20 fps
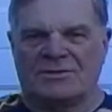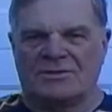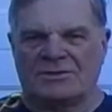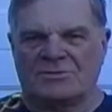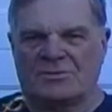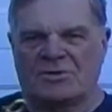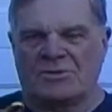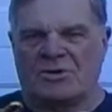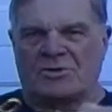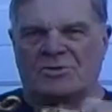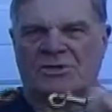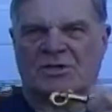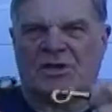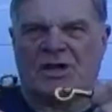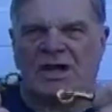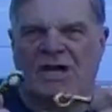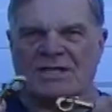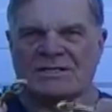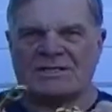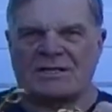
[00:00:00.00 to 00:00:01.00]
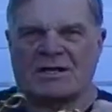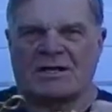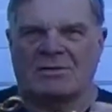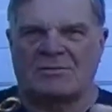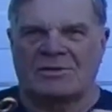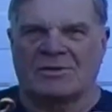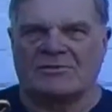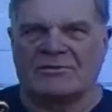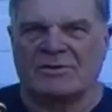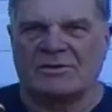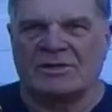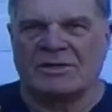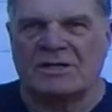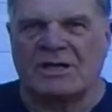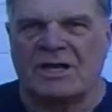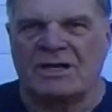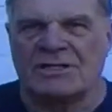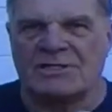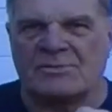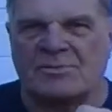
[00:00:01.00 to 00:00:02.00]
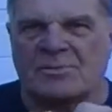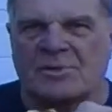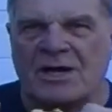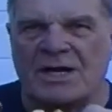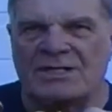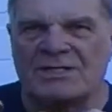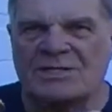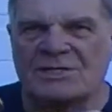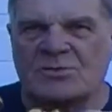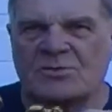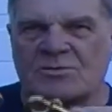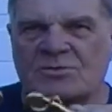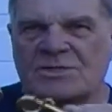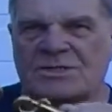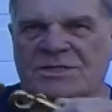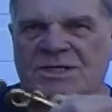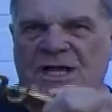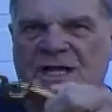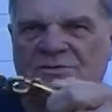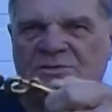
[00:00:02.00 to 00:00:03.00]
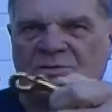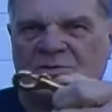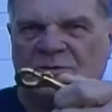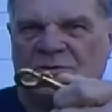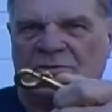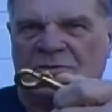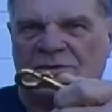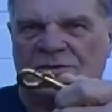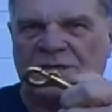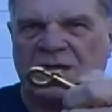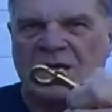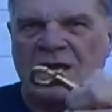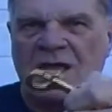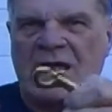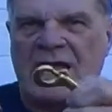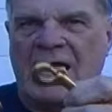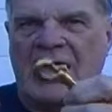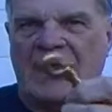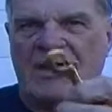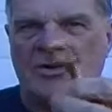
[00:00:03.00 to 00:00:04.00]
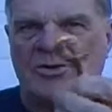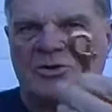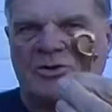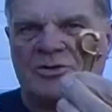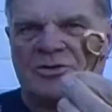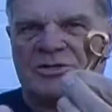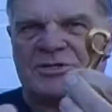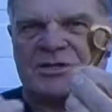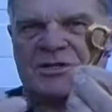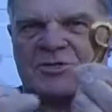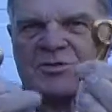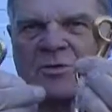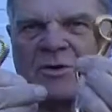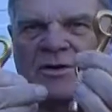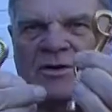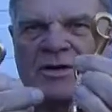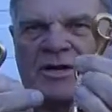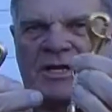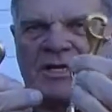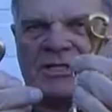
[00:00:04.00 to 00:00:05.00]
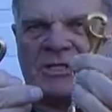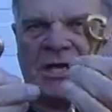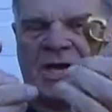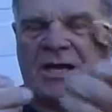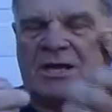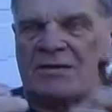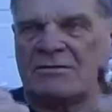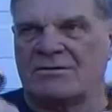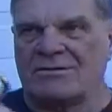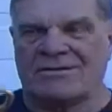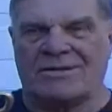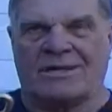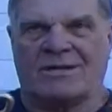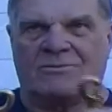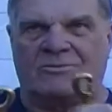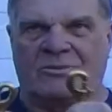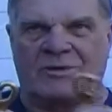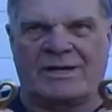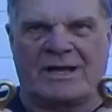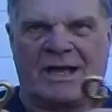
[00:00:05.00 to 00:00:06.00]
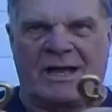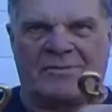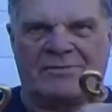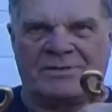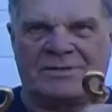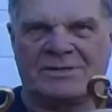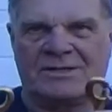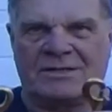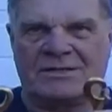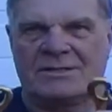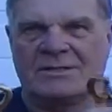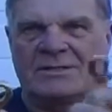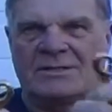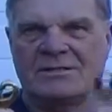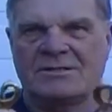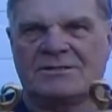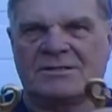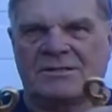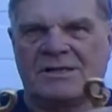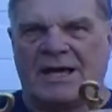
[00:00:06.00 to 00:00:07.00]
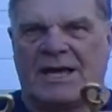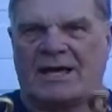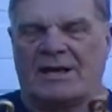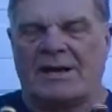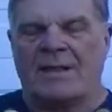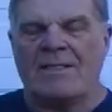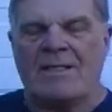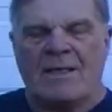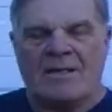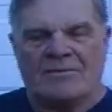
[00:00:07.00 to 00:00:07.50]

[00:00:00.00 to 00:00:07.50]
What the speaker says: This one also has a couple of really nice brass snap swivels. And you'll notice there's one on each end. You think, what happened to that?